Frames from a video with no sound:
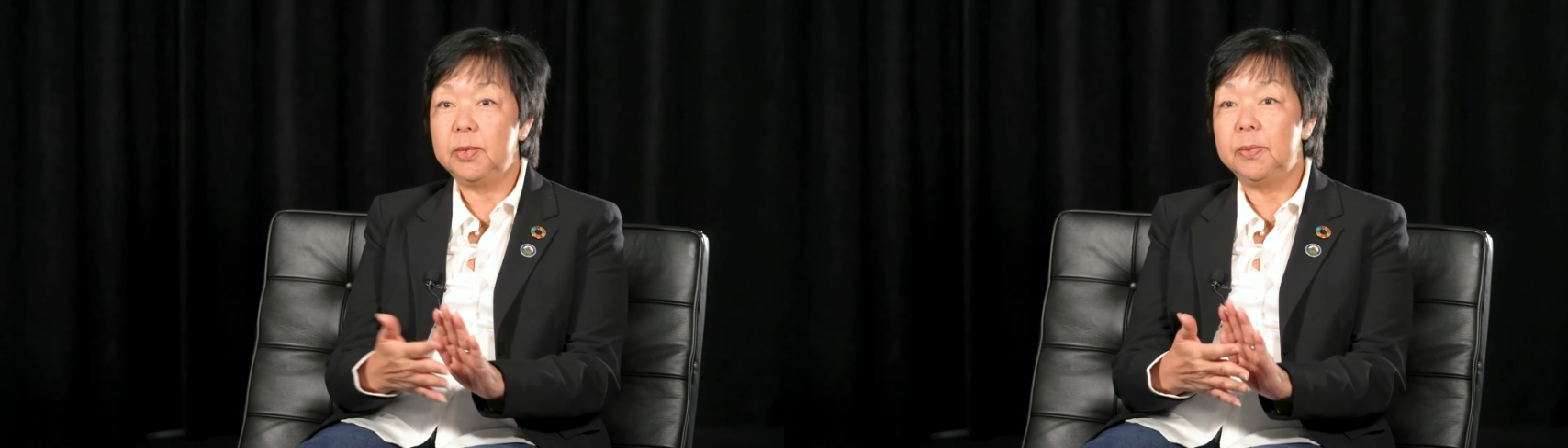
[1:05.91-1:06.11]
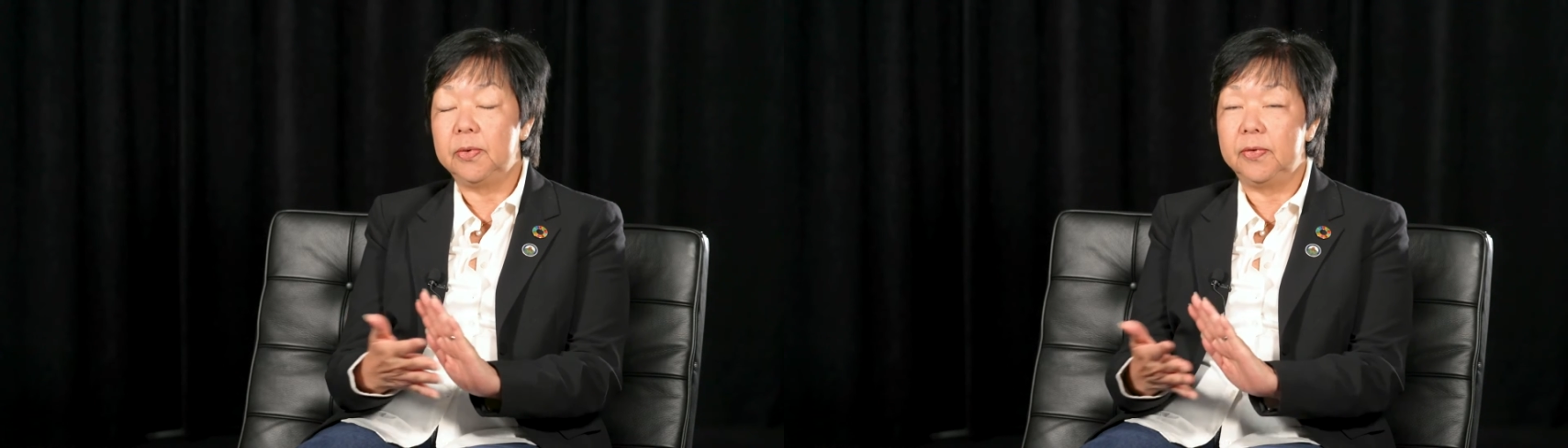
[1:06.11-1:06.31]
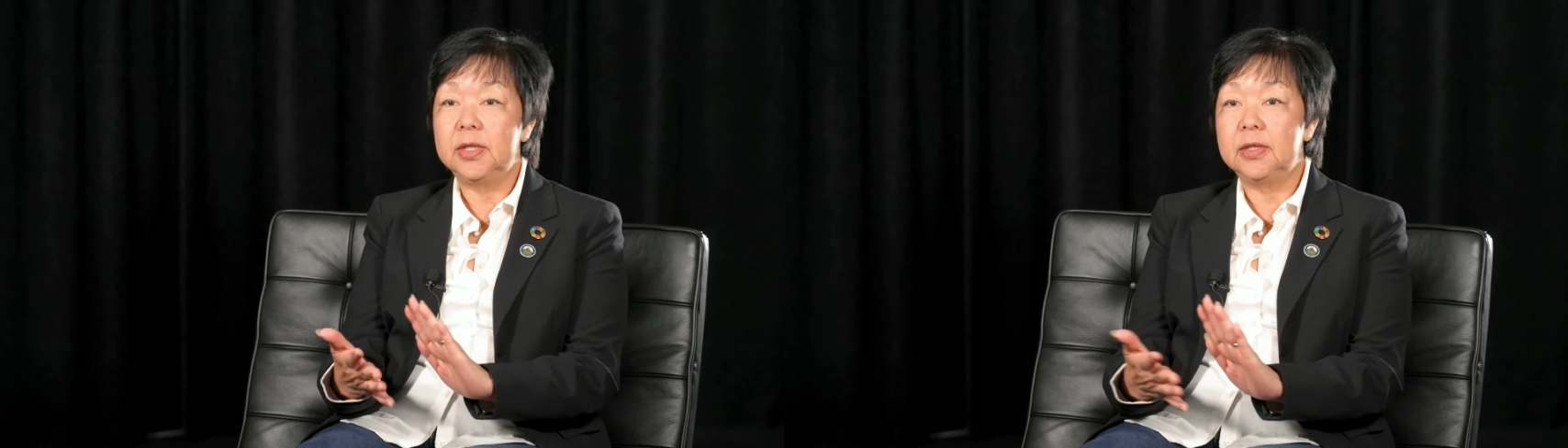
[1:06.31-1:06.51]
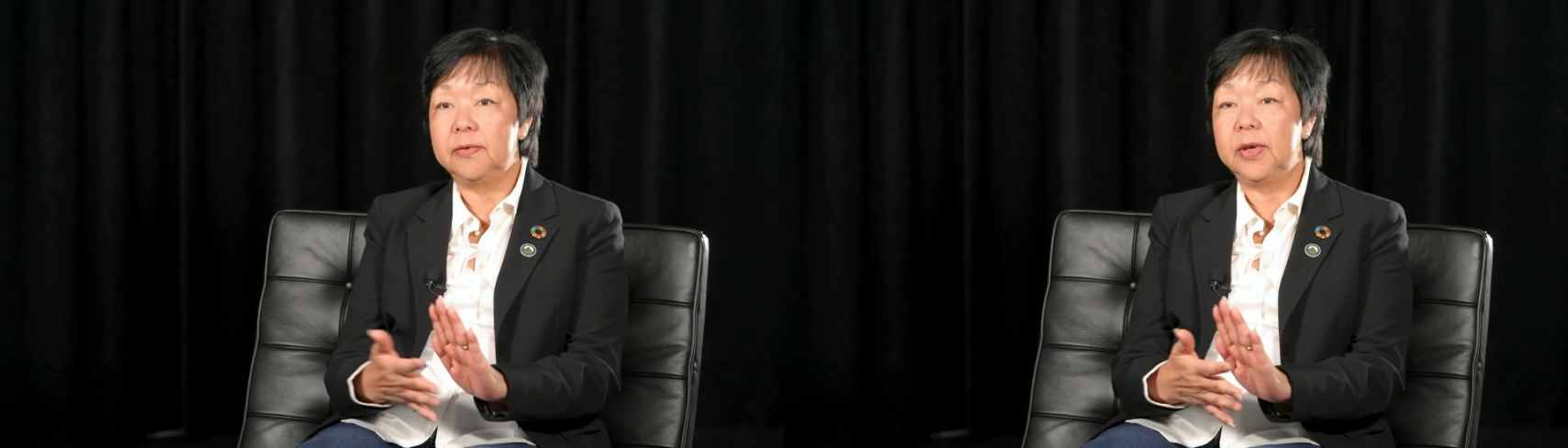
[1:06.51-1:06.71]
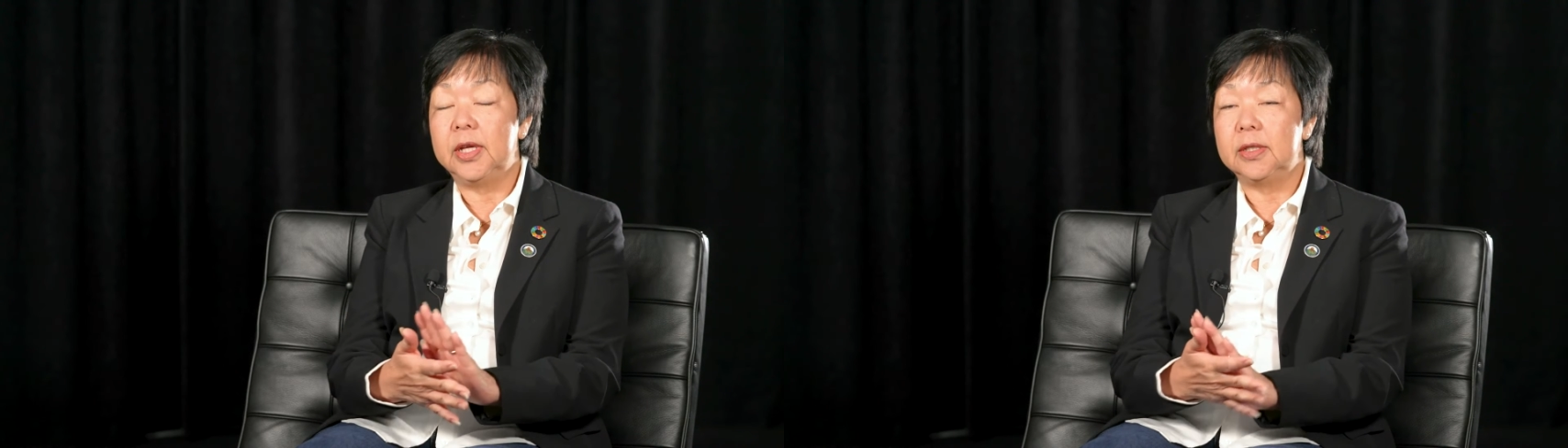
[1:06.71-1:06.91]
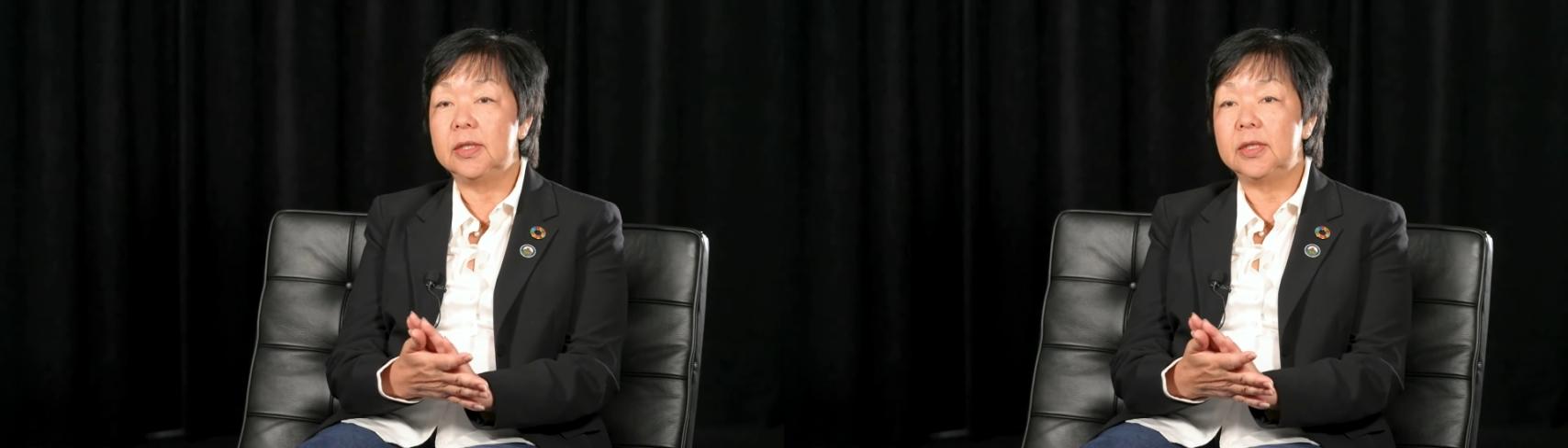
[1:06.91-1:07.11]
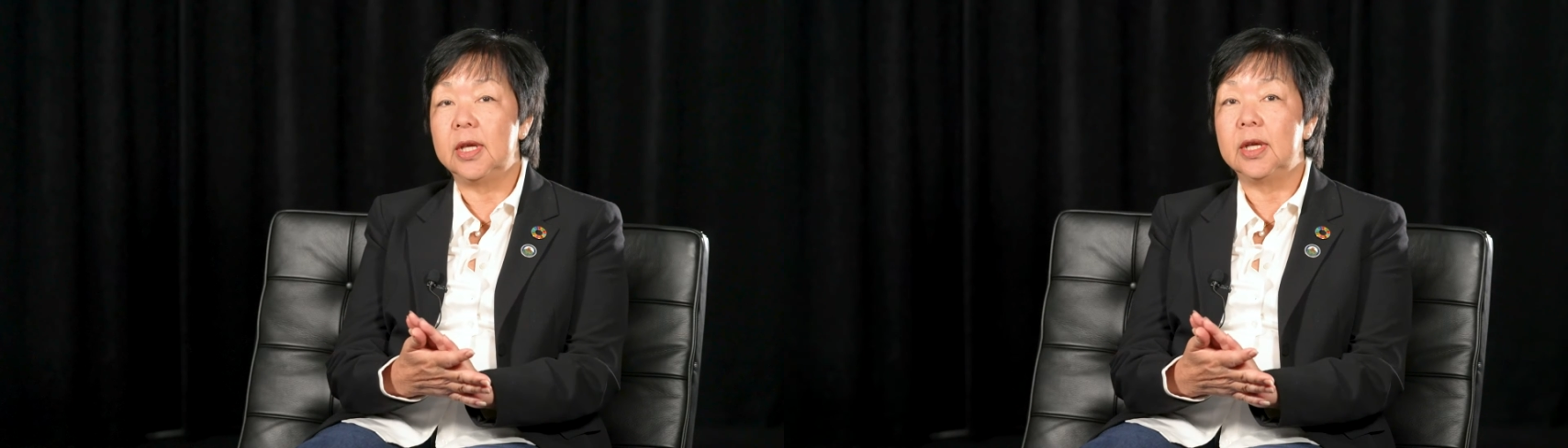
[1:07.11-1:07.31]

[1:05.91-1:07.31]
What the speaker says: to people face to face